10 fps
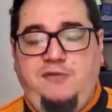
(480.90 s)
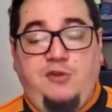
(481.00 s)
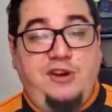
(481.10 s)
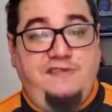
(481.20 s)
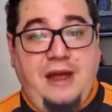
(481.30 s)

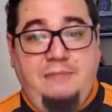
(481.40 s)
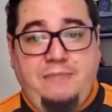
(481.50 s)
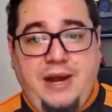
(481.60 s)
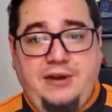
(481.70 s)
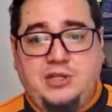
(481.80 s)
For the
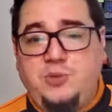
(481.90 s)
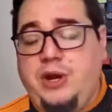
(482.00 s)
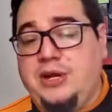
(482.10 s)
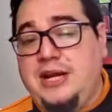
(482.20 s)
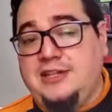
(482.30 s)
vampires, we
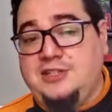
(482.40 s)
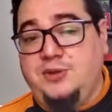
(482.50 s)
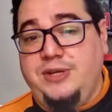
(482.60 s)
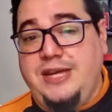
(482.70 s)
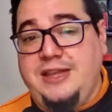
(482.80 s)
are not
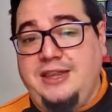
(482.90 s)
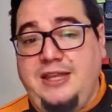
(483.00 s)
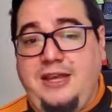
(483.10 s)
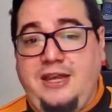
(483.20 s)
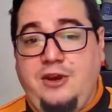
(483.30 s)
sure yet.
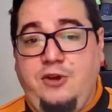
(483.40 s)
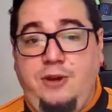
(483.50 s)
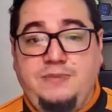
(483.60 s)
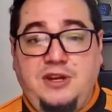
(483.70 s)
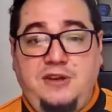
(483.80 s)
The
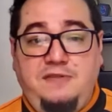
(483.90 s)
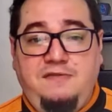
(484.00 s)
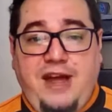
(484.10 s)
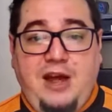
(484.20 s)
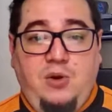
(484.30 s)
Crimson
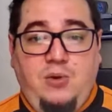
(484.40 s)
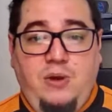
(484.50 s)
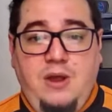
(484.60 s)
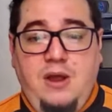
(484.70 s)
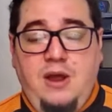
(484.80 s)
Vow
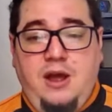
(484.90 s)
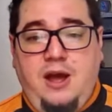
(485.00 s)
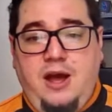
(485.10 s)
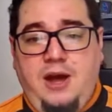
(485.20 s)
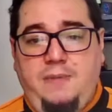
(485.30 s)

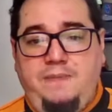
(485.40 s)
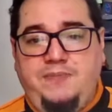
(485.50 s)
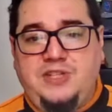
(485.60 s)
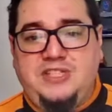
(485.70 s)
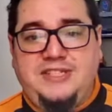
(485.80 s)

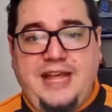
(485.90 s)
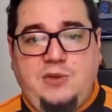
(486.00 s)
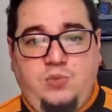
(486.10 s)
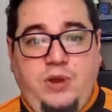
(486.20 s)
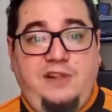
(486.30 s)

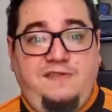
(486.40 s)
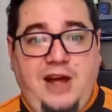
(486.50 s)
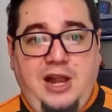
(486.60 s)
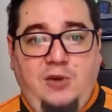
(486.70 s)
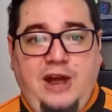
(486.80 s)
set will
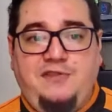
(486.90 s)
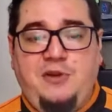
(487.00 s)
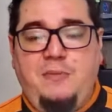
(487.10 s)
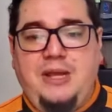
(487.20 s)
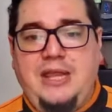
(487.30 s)
follow
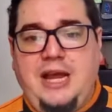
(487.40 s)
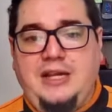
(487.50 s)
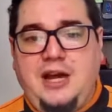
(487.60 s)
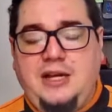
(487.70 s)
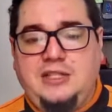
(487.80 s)
after Midnight
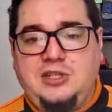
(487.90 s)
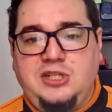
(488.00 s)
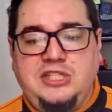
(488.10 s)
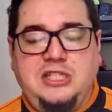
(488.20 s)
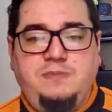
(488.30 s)
Hunt, so
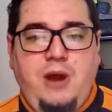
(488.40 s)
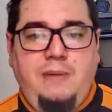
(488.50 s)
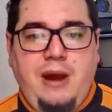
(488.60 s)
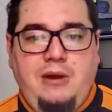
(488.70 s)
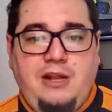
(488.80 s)
this is
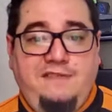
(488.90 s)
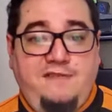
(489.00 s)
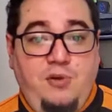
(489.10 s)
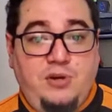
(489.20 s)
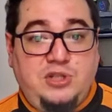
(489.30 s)
primarily
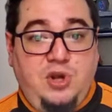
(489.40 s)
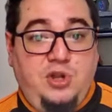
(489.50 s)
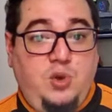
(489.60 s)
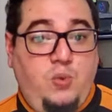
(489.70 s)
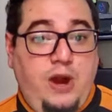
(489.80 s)
focused
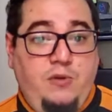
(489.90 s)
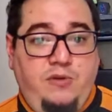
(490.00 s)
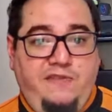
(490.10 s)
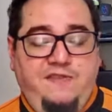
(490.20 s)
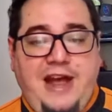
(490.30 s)
on the
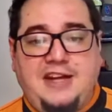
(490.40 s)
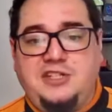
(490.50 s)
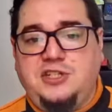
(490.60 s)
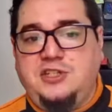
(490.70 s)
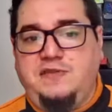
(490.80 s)
werewolf
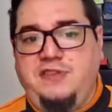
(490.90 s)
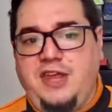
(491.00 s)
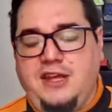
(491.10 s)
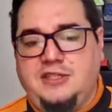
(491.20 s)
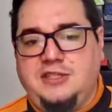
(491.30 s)
faction of
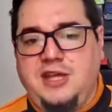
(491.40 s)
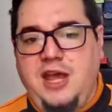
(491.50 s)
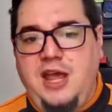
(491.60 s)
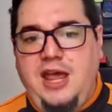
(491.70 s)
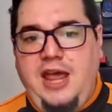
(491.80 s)
things.
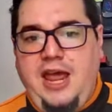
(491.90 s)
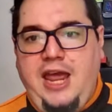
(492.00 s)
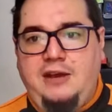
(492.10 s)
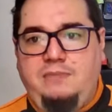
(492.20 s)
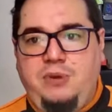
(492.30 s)

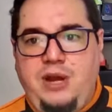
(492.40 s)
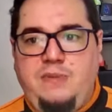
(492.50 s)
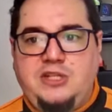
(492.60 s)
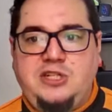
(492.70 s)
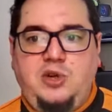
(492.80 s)
And pretty
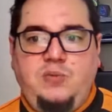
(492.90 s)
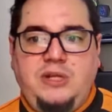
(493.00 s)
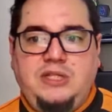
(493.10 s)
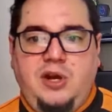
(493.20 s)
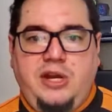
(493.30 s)
much
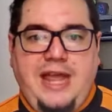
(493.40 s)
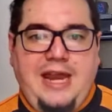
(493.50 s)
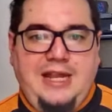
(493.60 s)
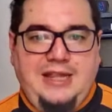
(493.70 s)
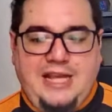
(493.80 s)
humans are
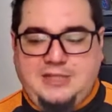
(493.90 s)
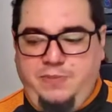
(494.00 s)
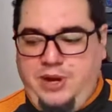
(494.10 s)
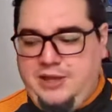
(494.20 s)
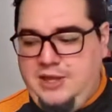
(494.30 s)
getting
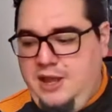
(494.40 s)
desperate.